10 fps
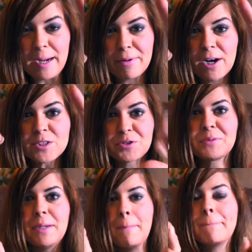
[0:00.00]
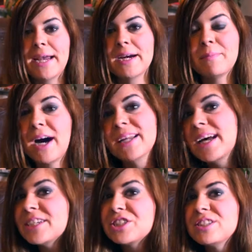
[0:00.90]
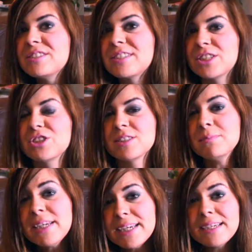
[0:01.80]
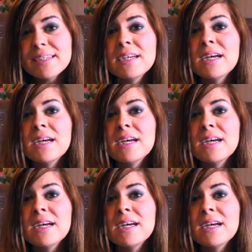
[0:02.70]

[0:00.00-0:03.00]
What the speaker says: eyebrows or be bam eyelashes. That's just me.